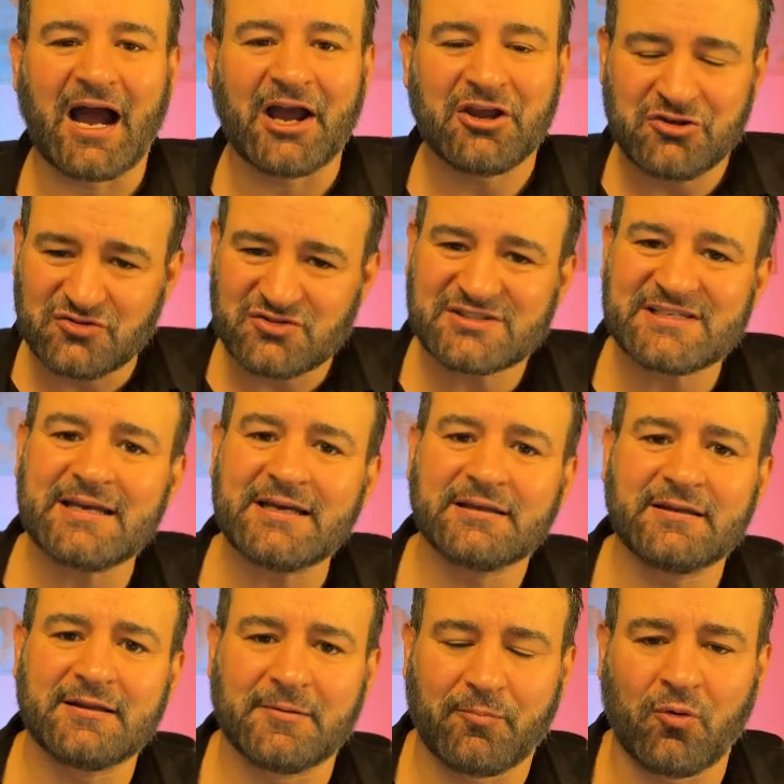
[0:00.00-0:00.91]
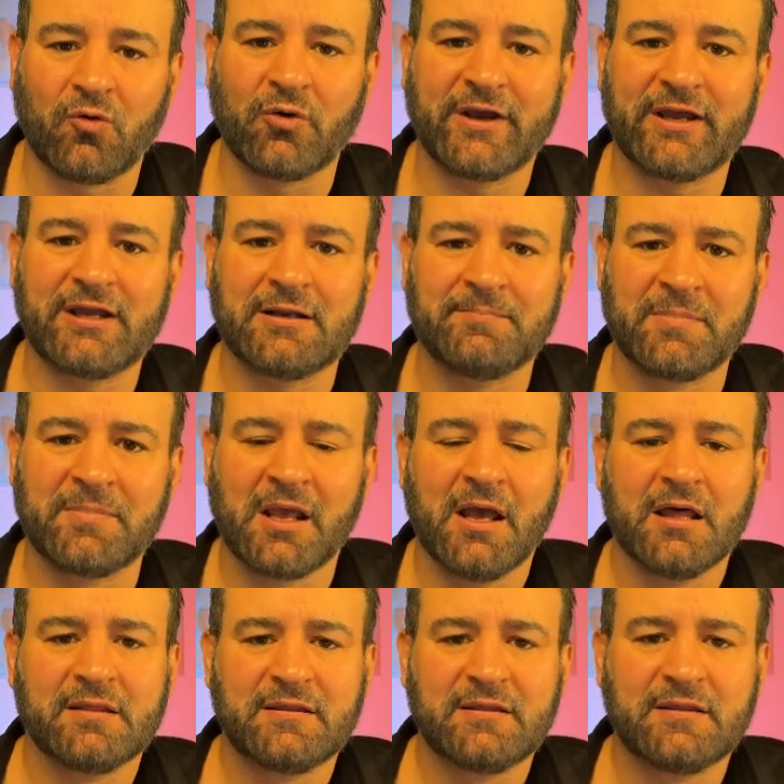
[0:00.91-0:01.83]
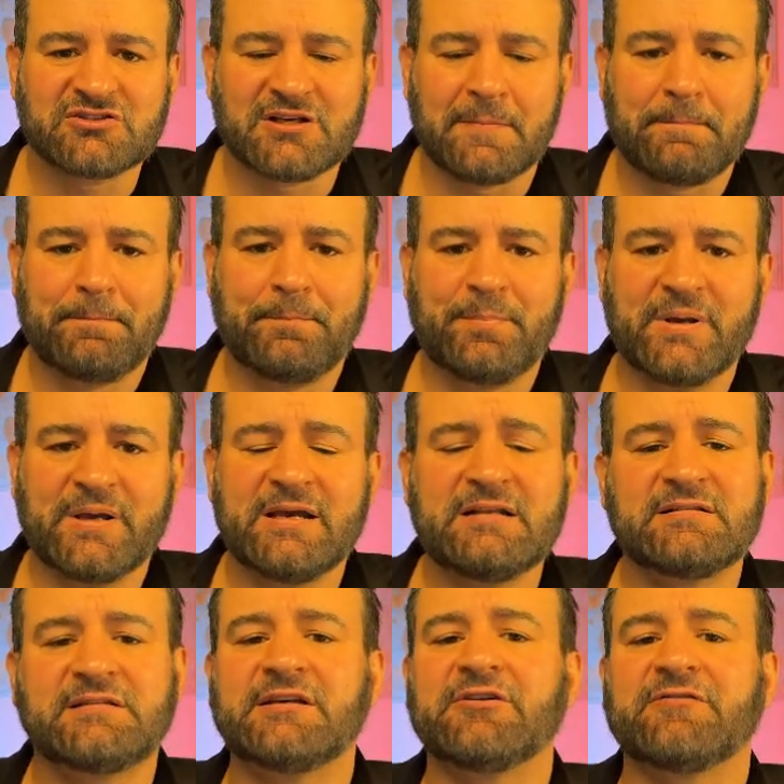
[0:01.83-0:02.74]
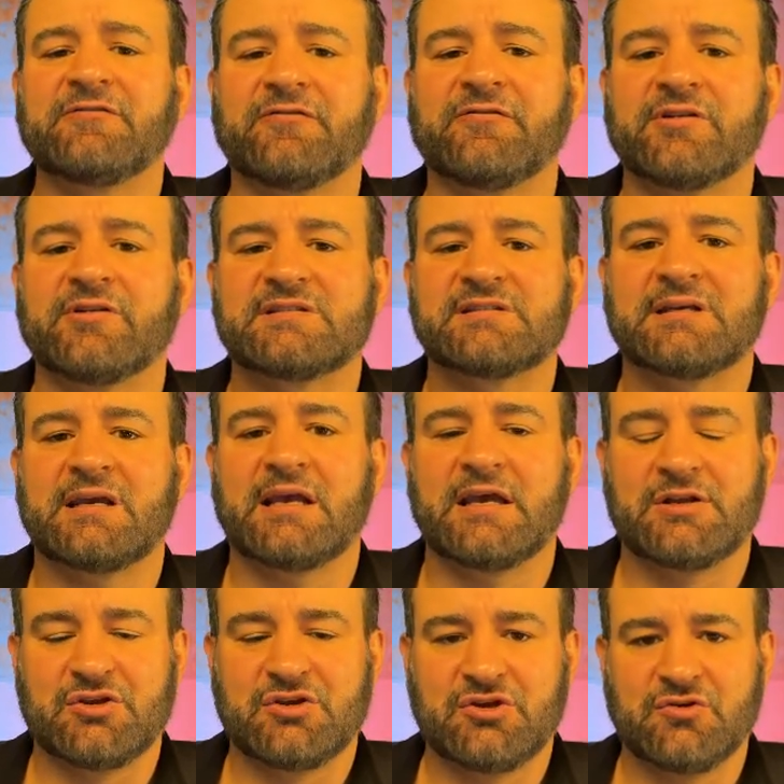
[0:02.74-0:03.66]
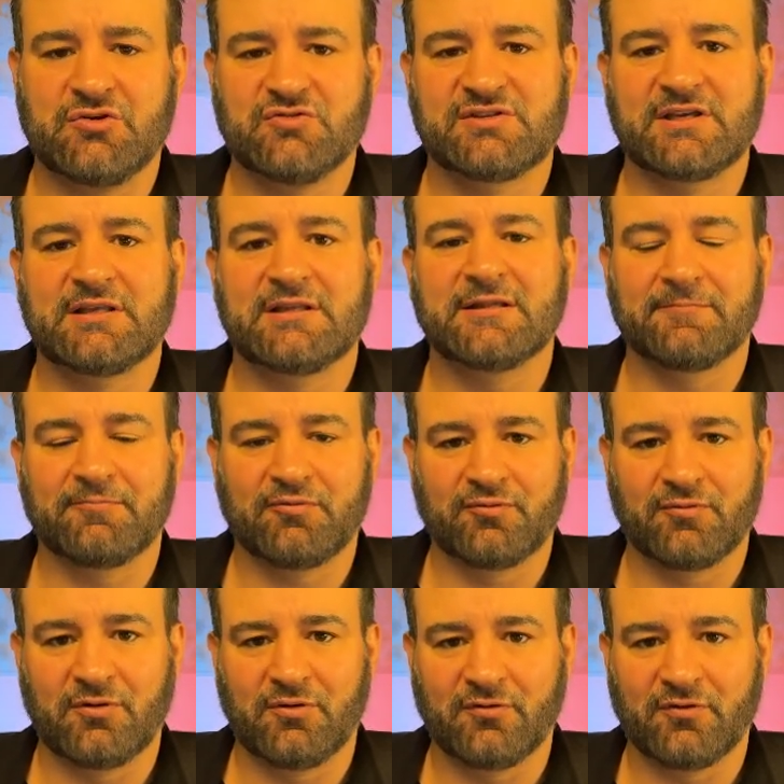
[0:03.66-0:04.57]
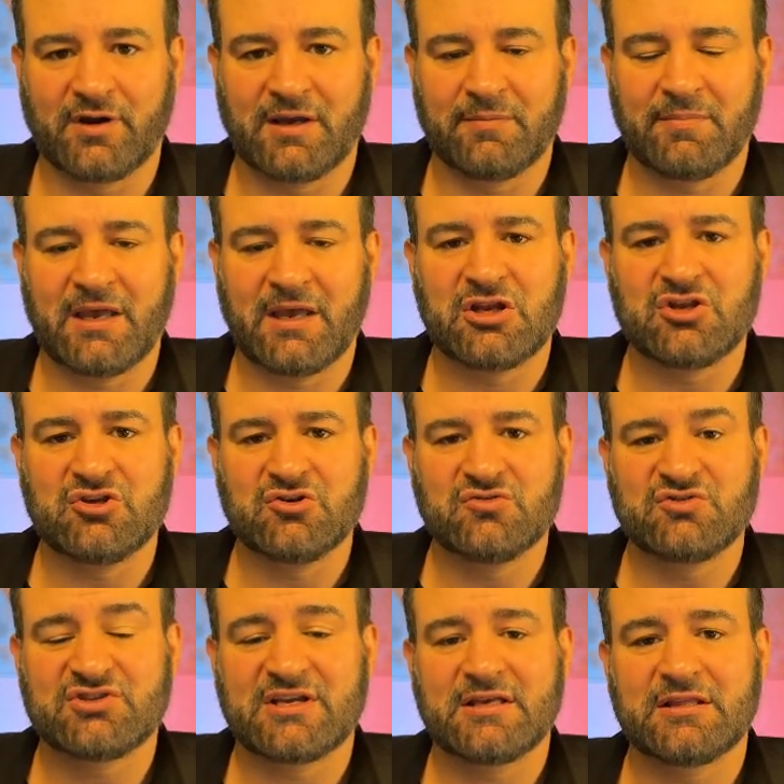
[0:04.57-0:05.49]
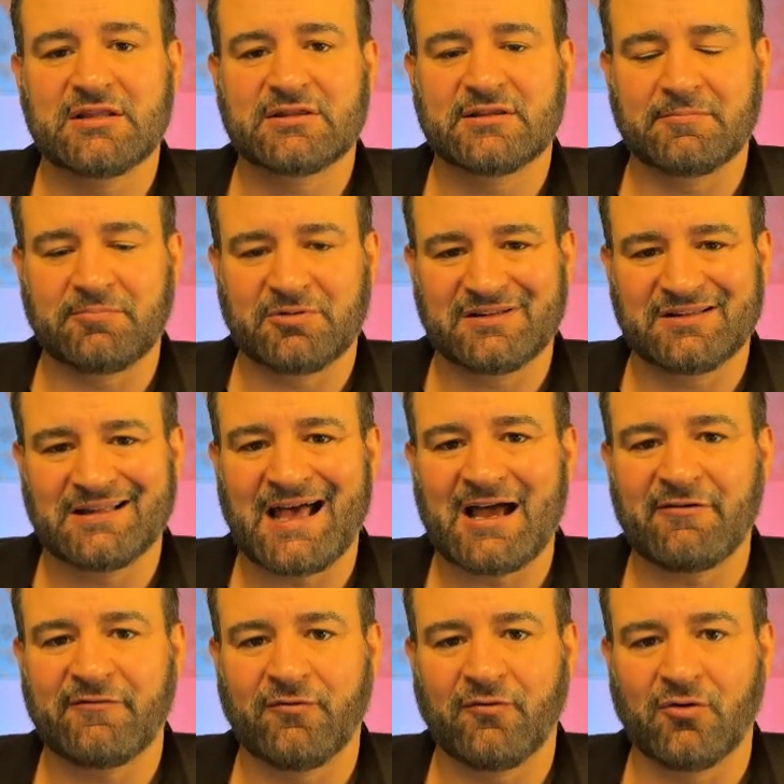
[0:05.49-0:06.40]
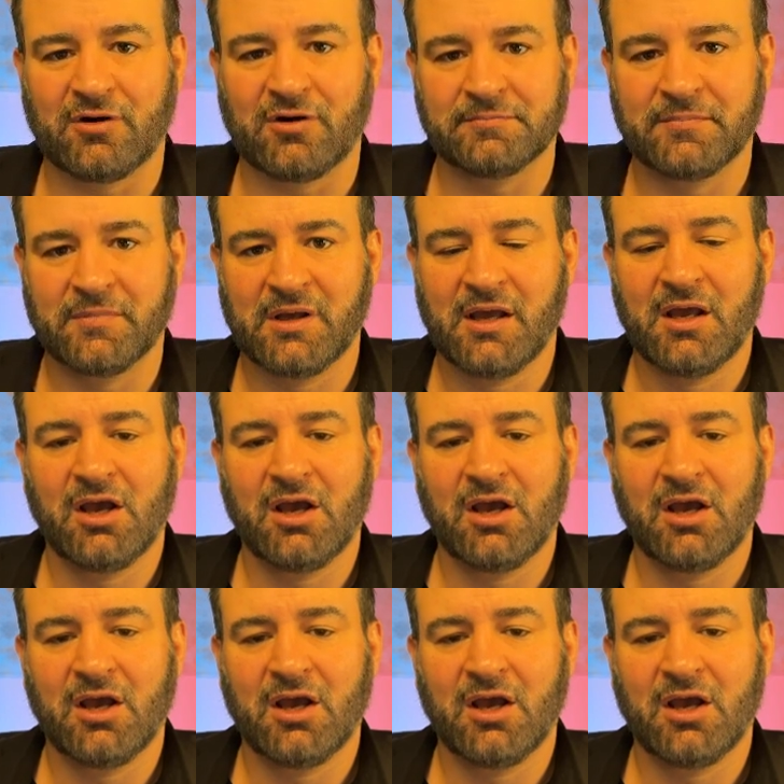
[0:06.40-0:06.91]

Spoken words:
Are you seeing the point? There's a big difference in using the program and using the platform